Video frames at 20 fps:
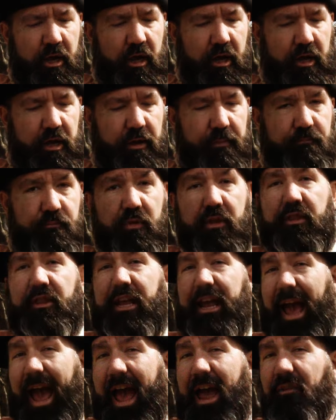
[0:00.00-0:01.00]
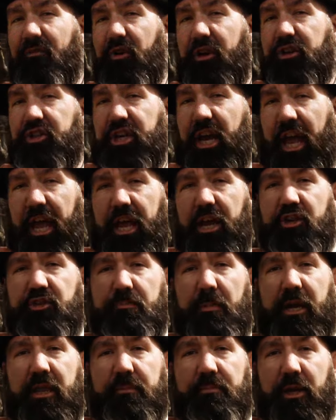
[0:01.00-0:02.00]
The average age
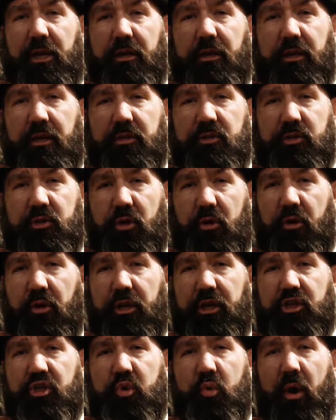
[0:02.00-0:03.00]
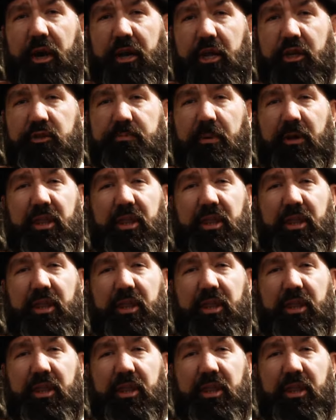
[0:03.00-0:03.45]
might have been in its early 20s,